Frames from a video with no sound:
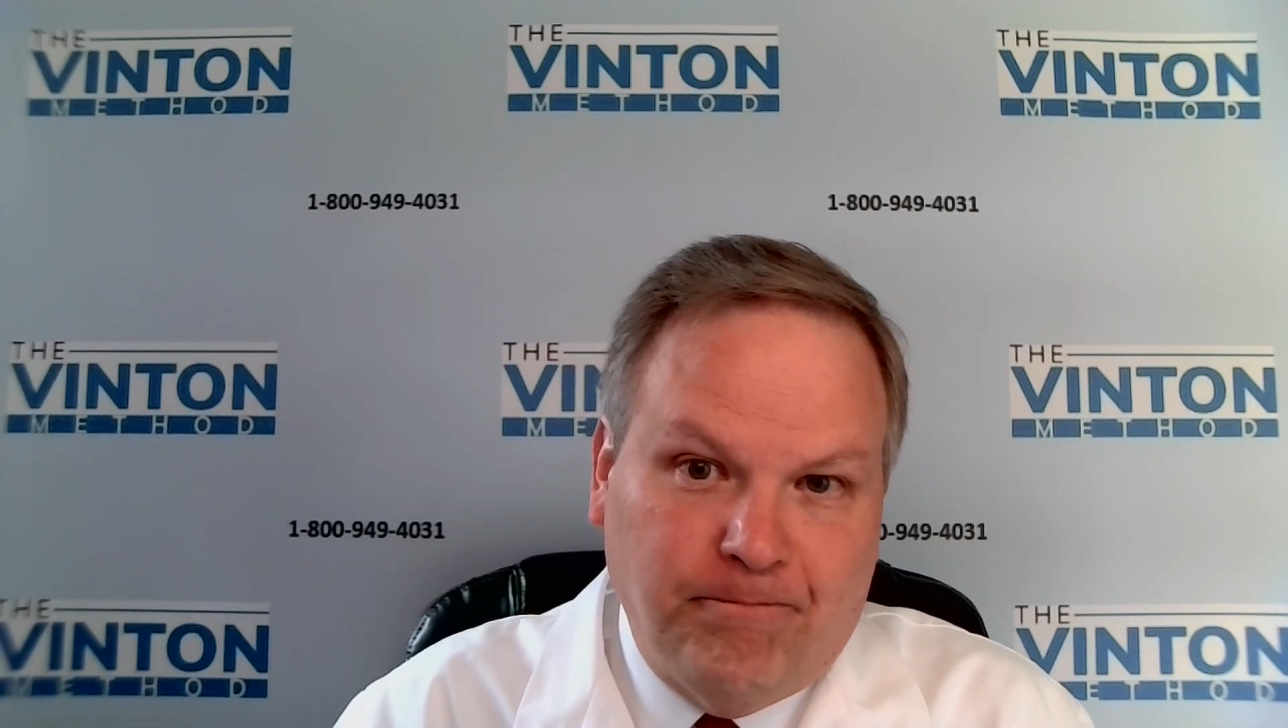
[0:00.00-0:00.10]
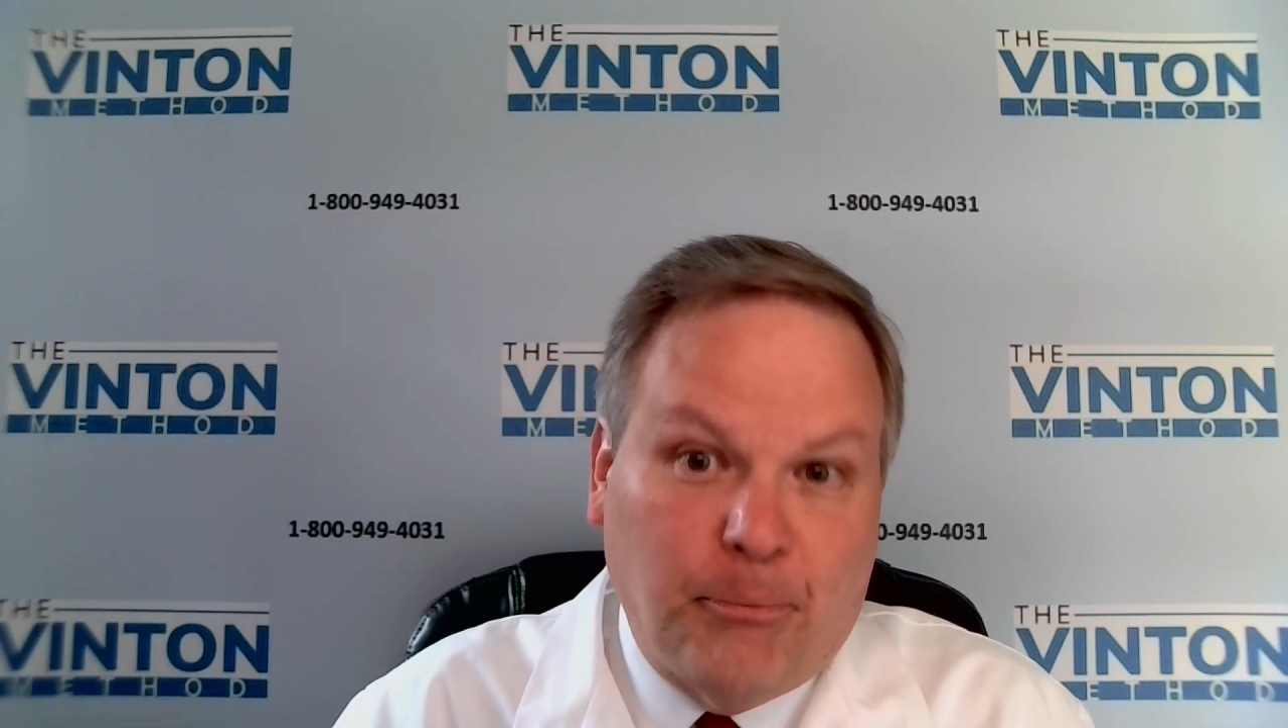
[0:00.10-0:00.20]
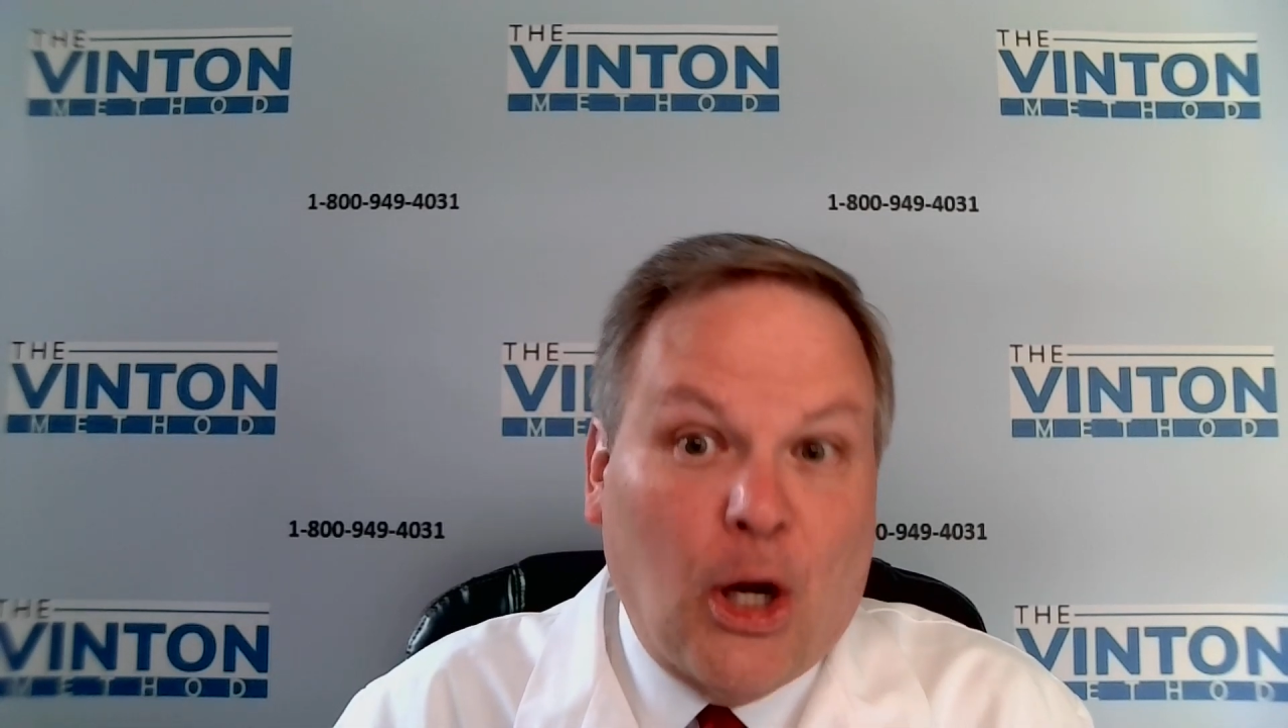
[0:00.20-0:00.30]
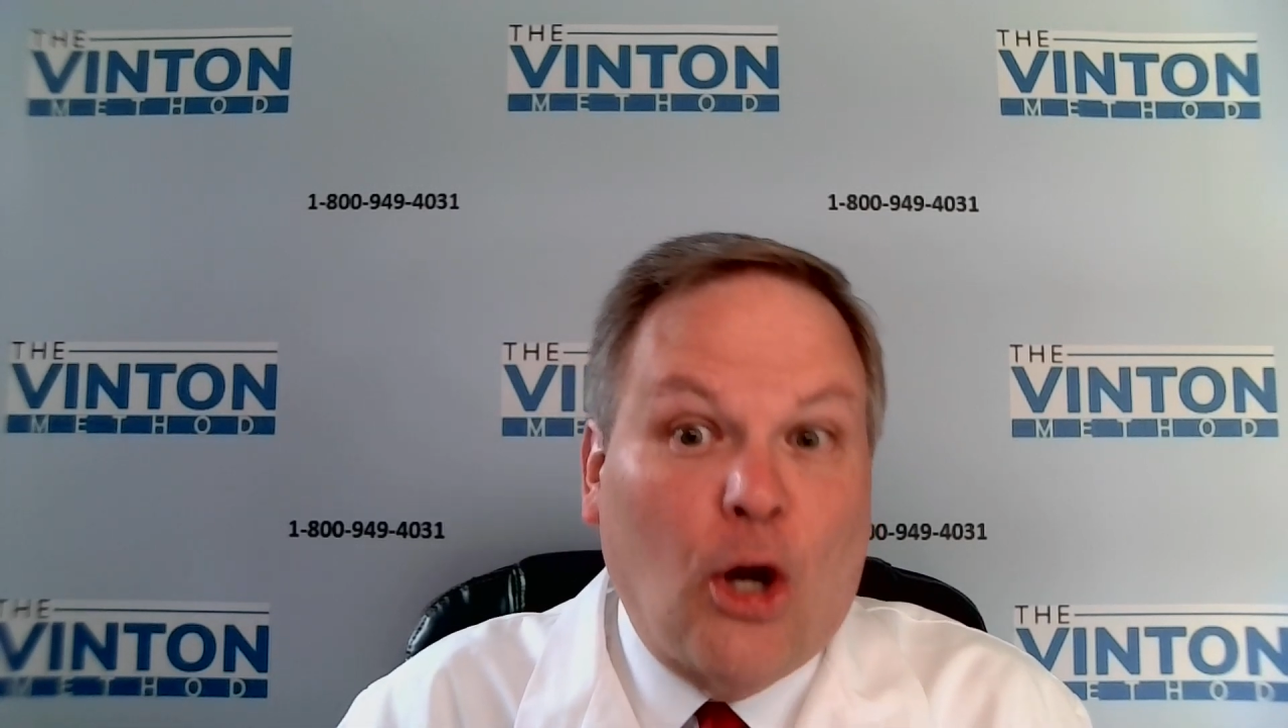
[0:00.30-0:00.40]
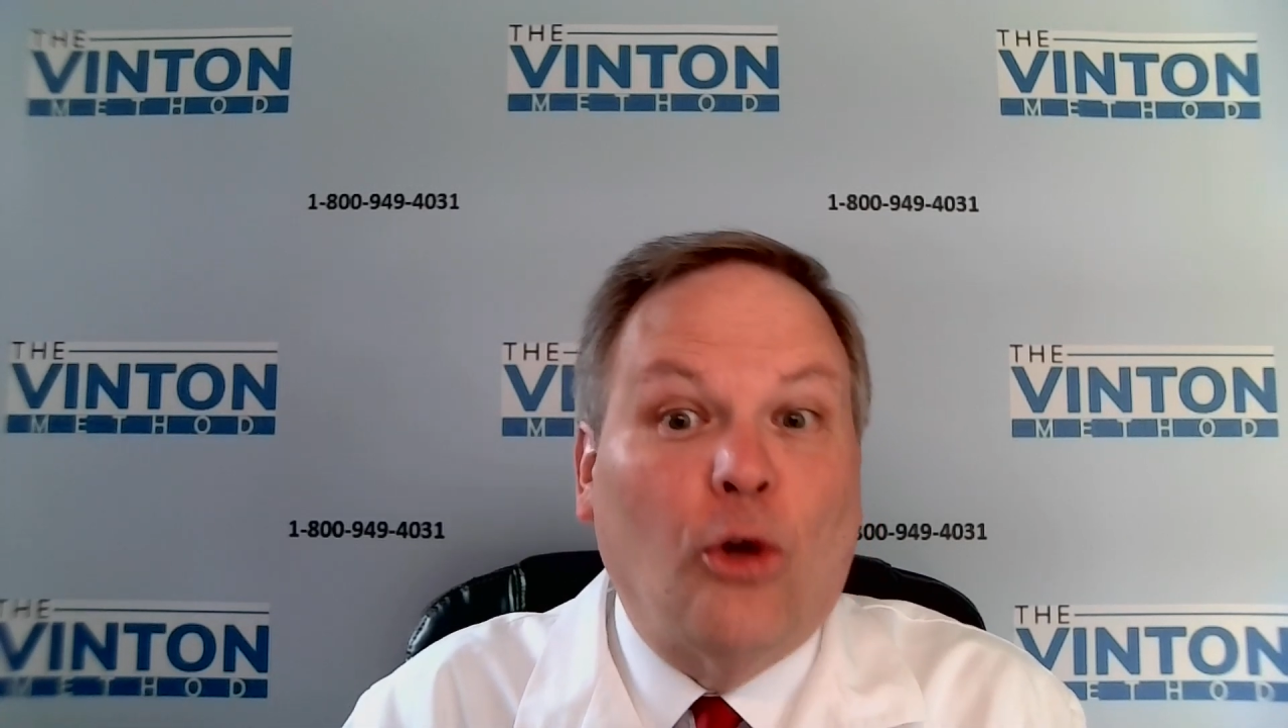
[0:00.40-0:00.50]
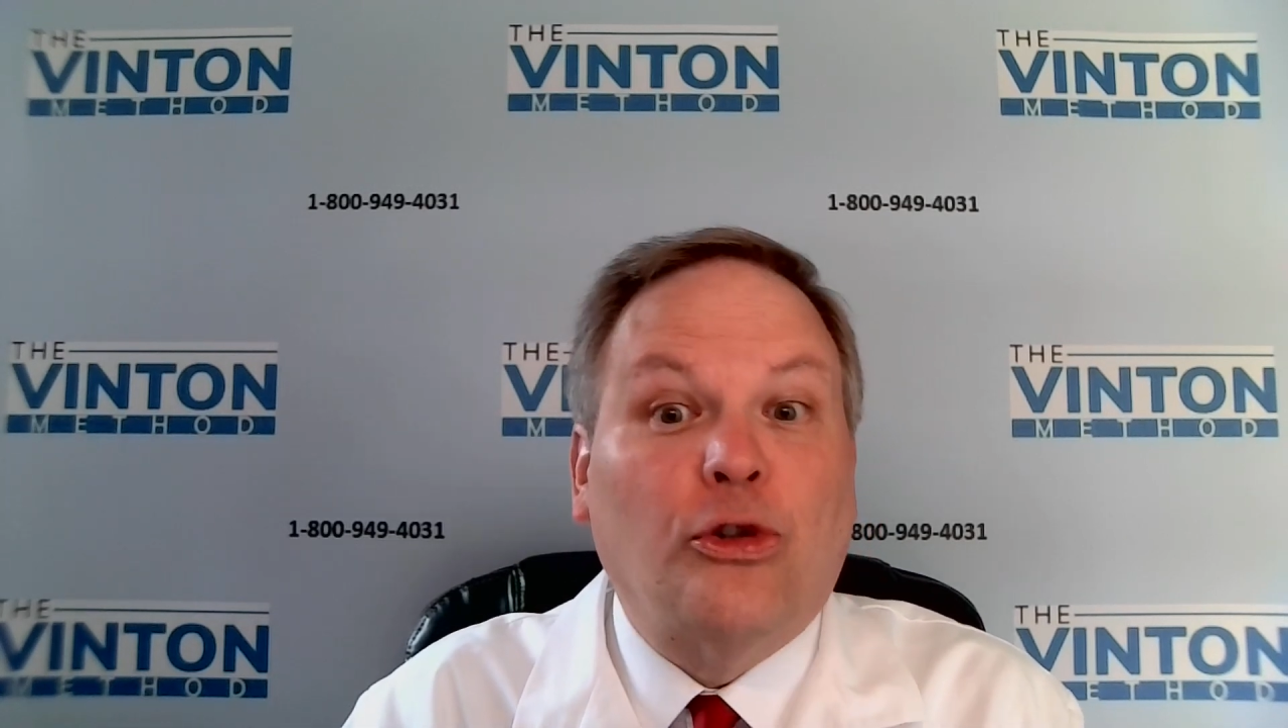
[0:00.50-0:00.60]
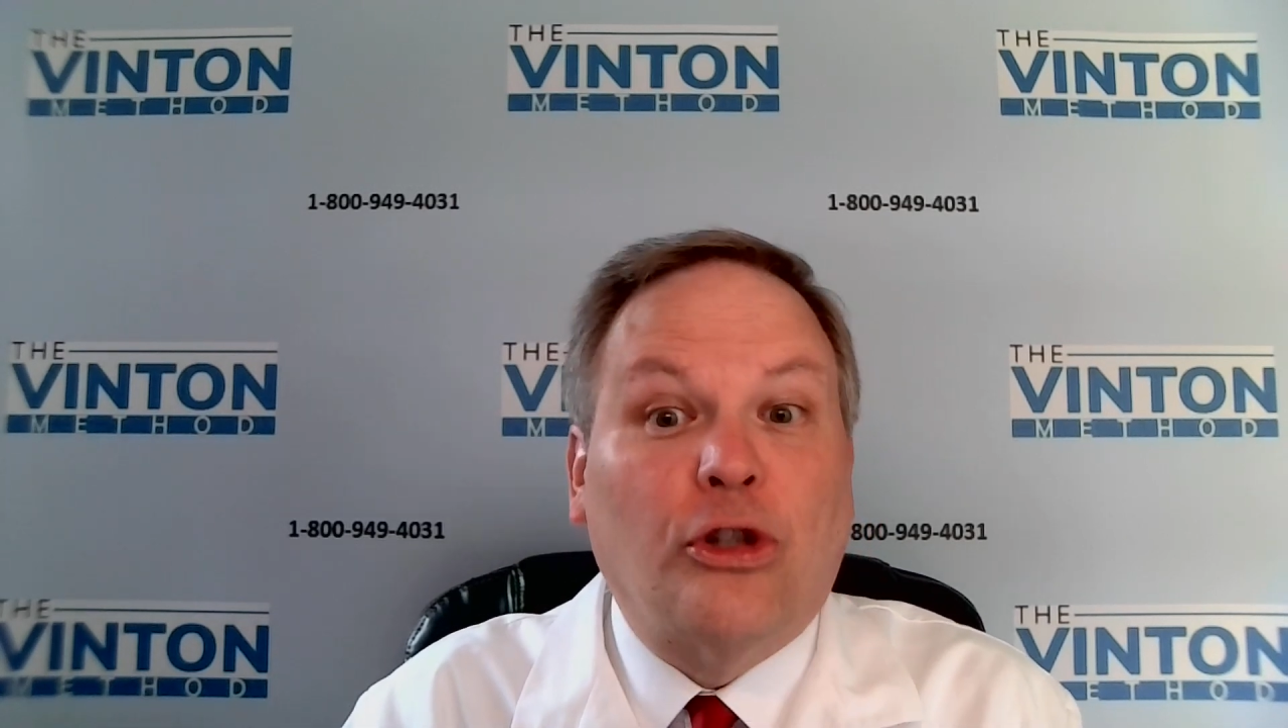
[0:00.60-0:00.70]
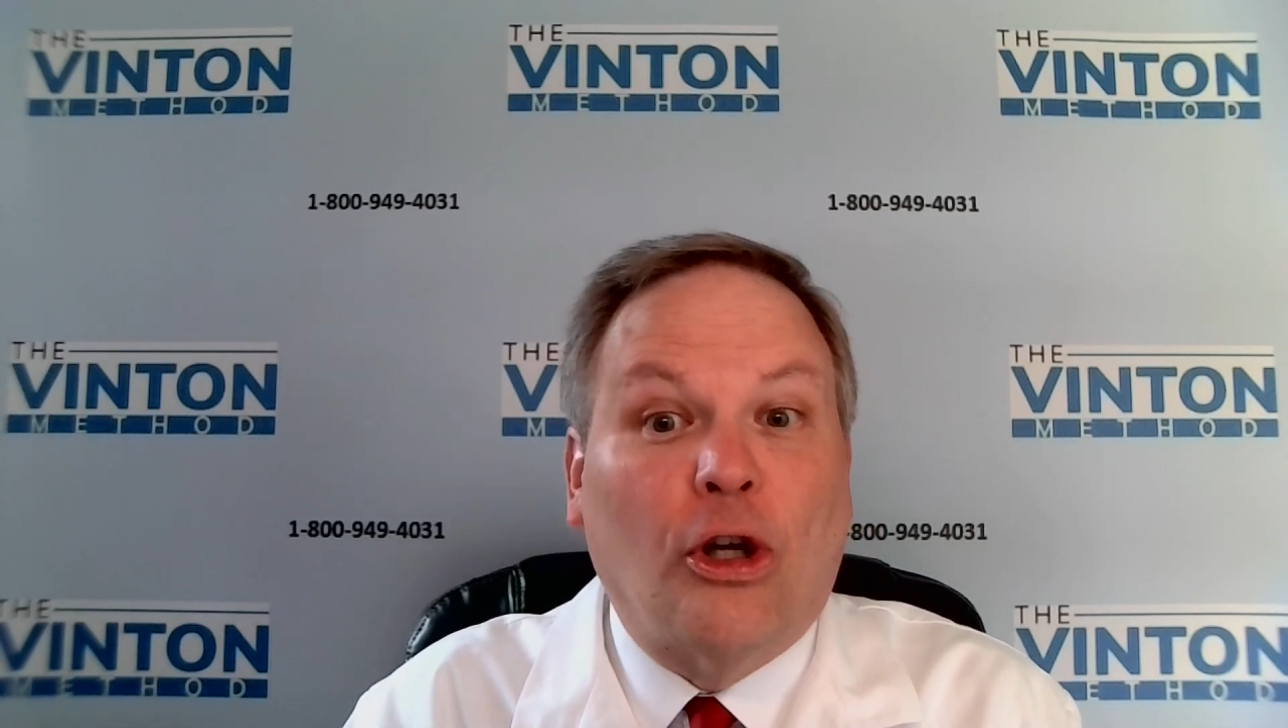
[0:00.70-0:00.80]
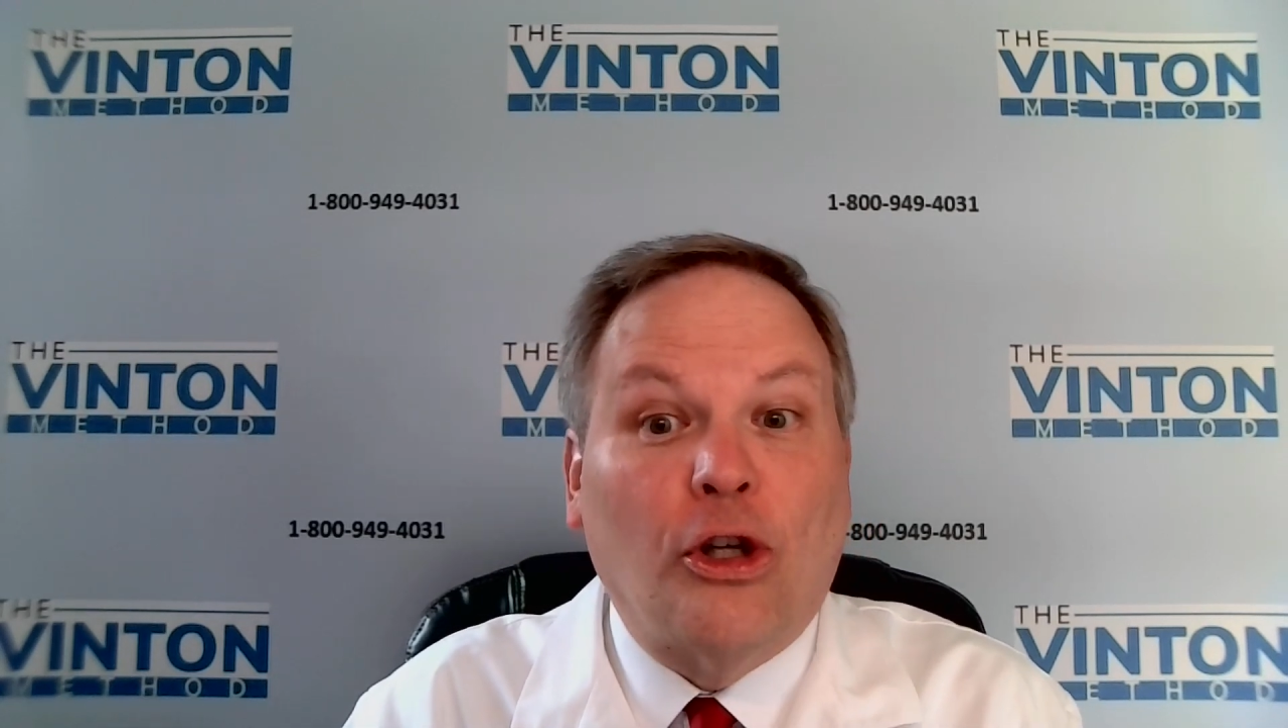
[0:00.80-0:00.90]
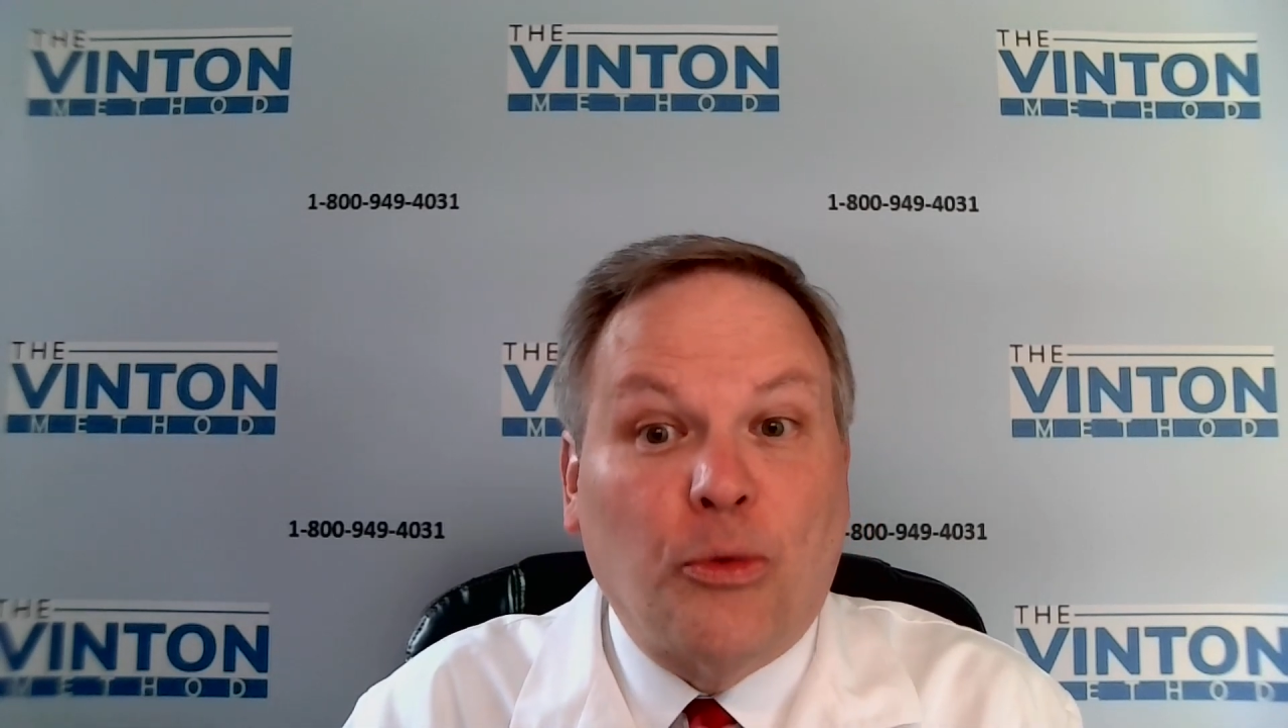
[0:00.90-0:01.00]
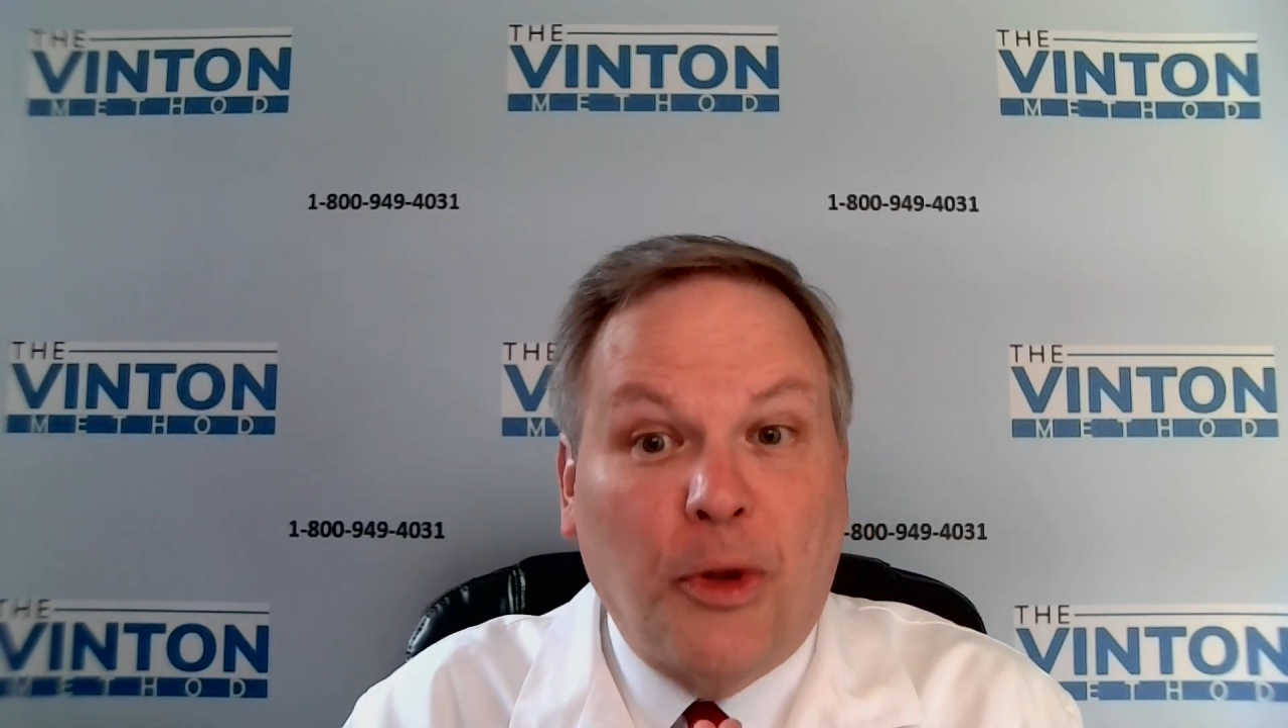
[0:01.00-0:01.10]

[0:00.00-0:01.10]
But it all starts with